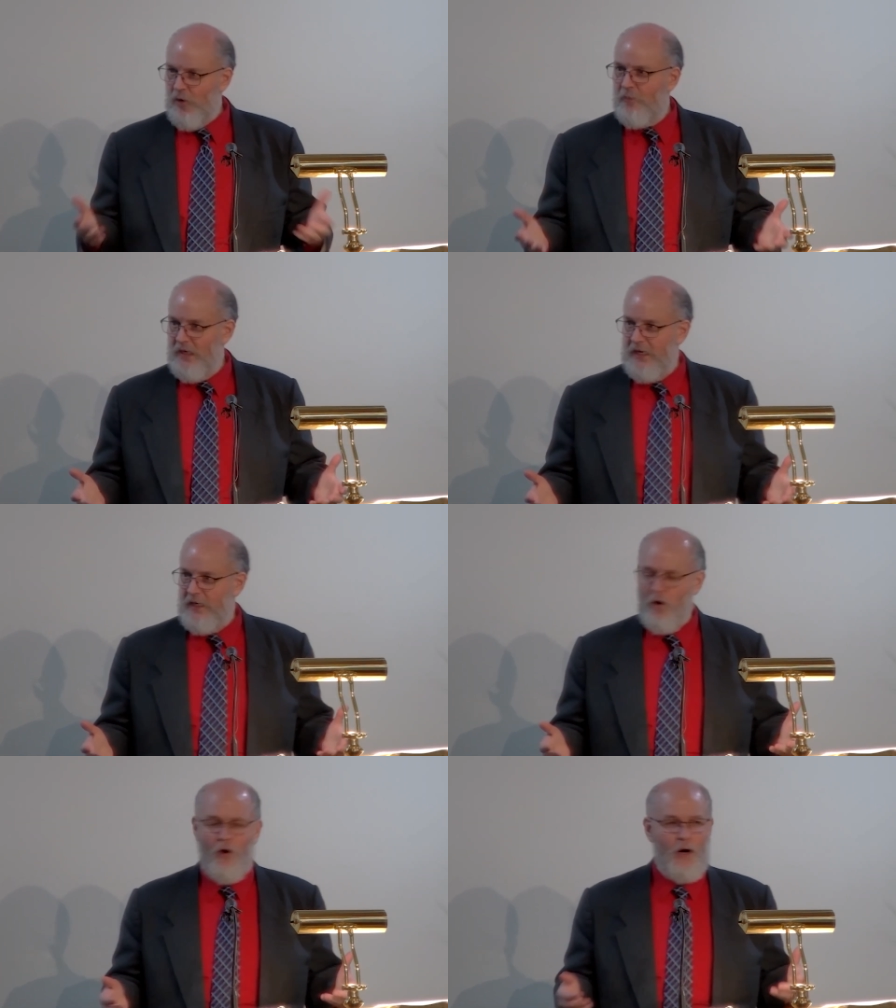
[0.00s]
hillbilly
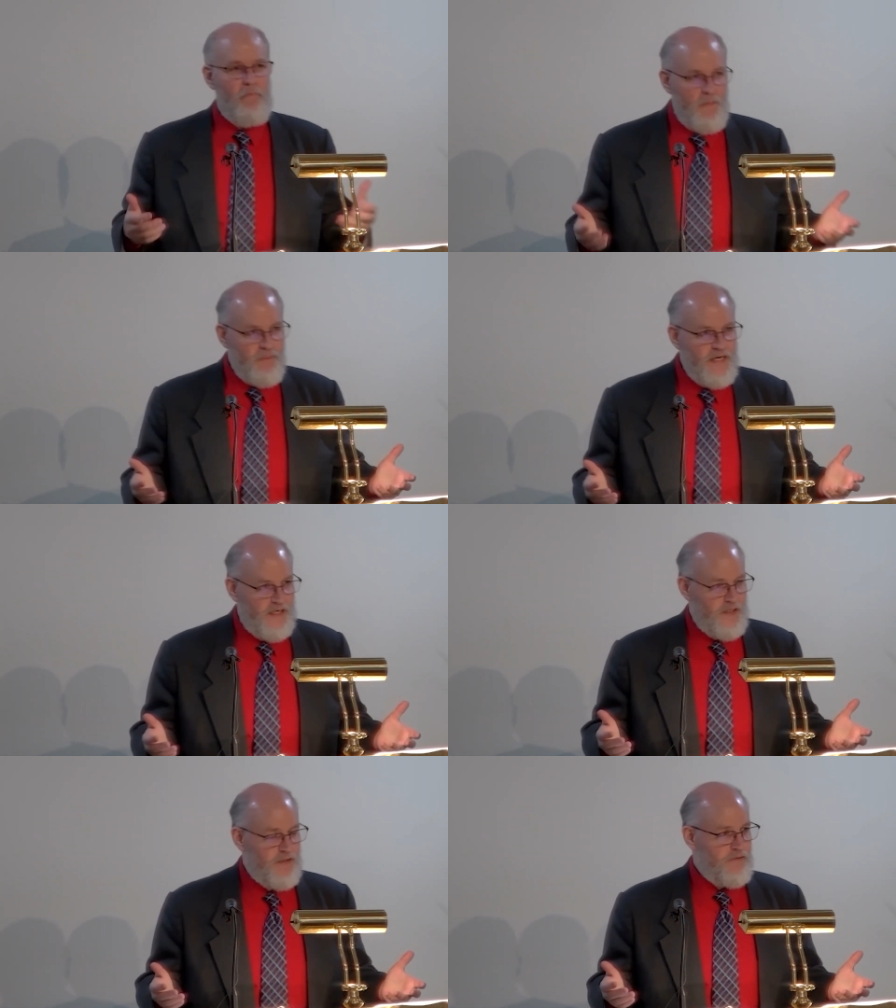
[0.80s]
or a
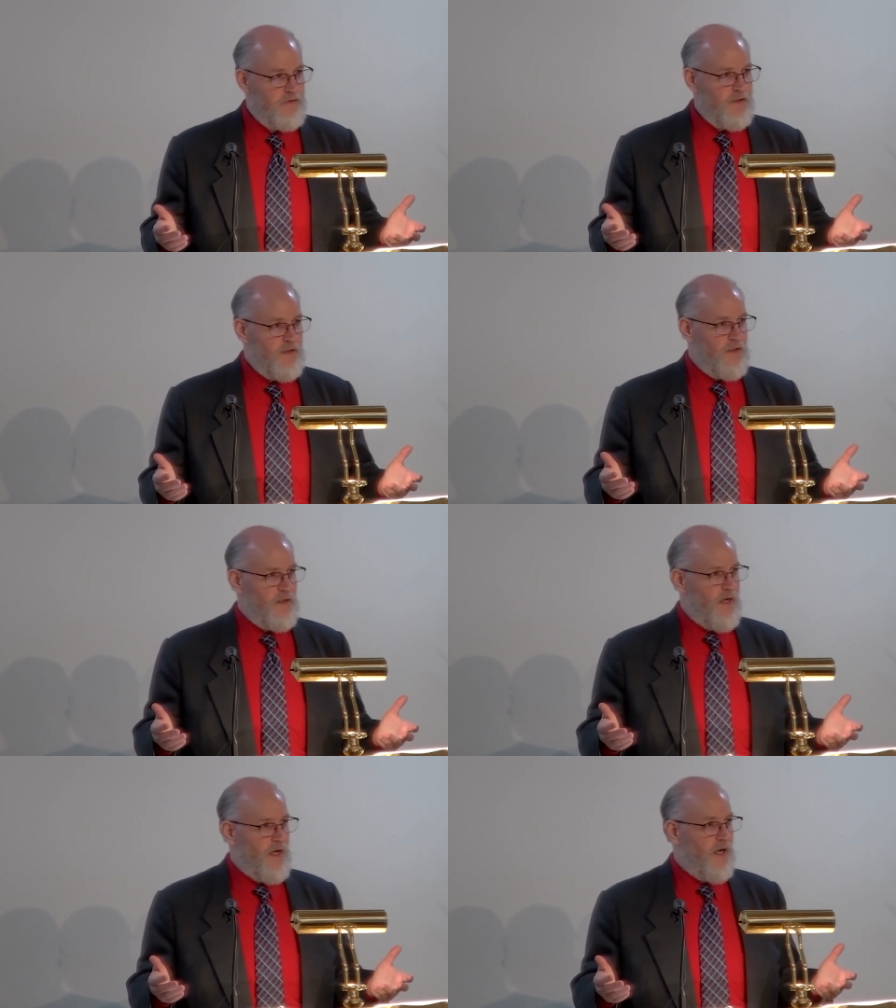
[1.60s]
bumpkin,
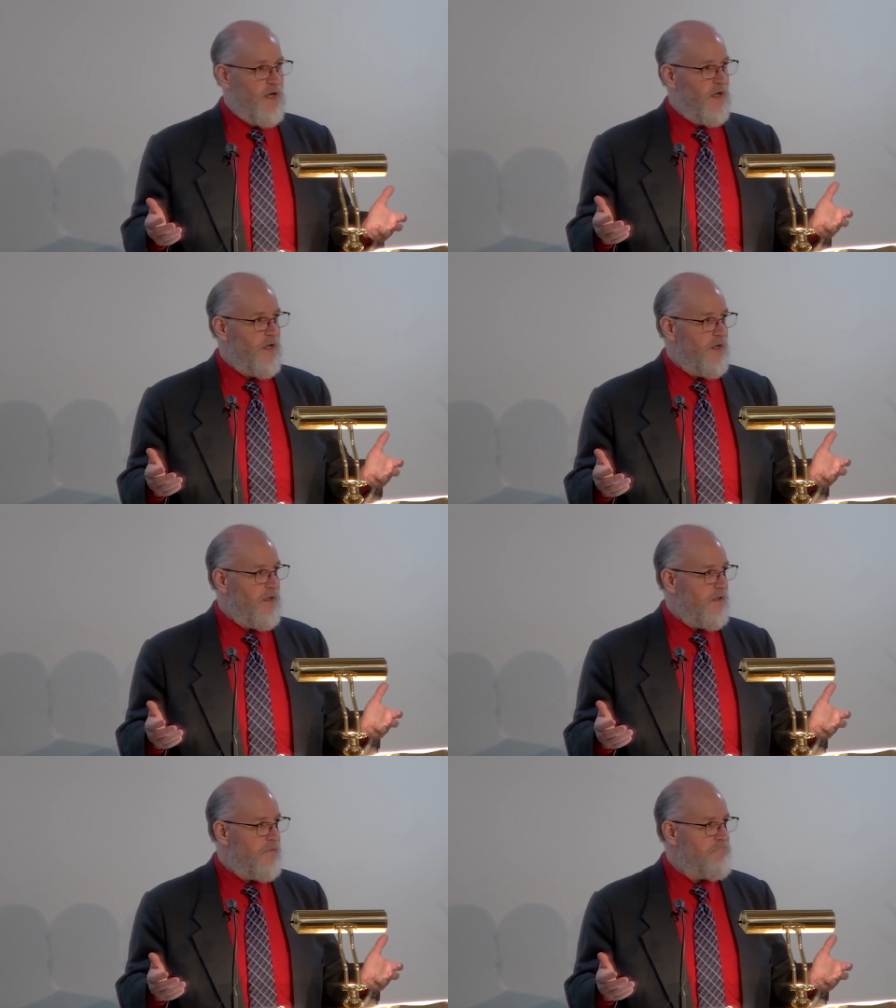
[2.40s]
uh,
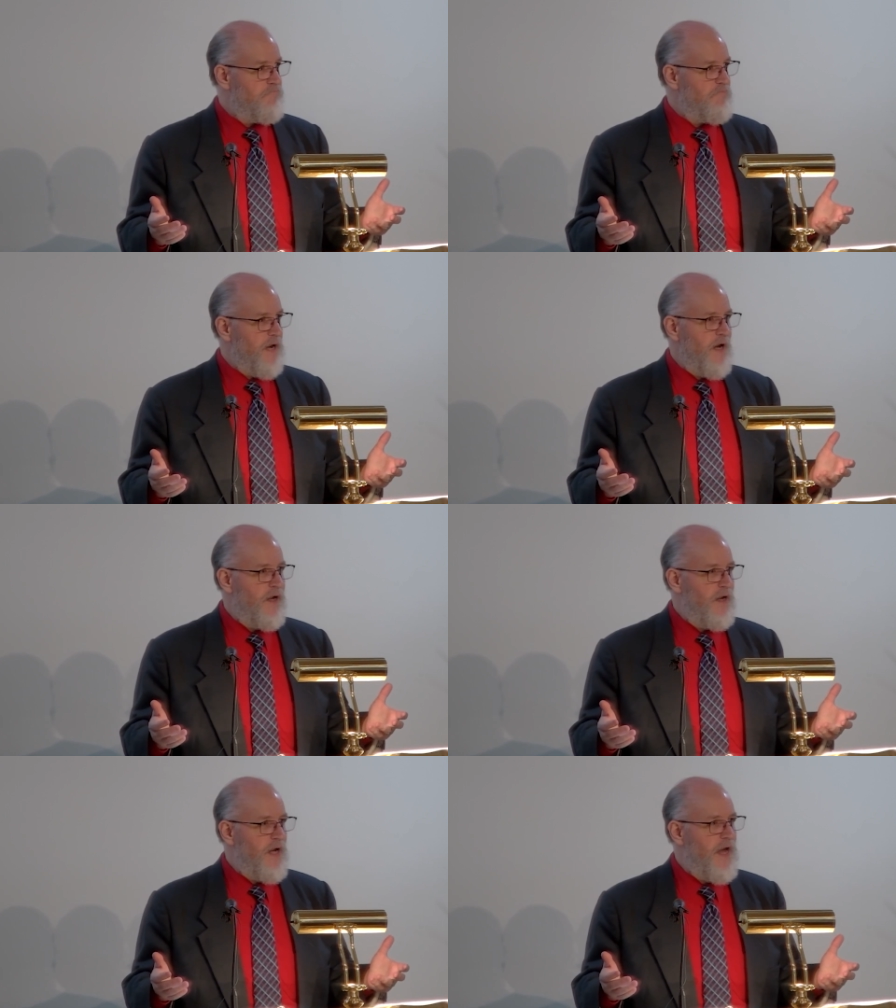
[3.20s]

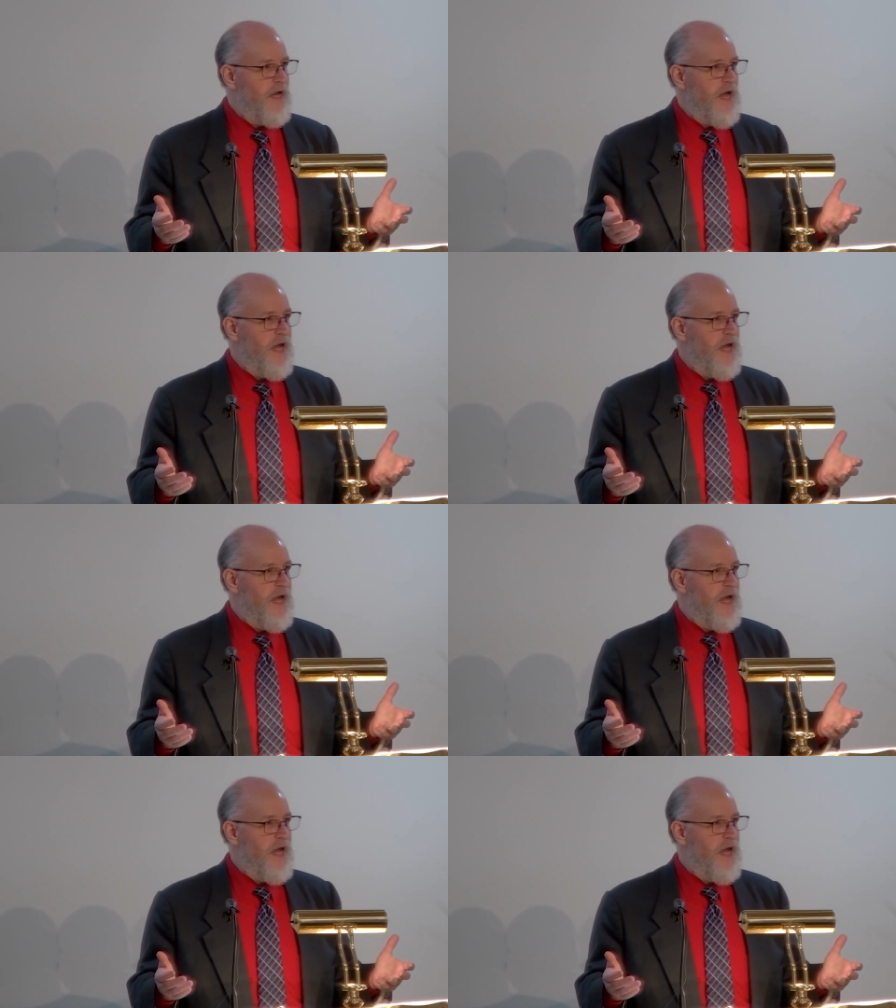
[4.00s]
uh, a,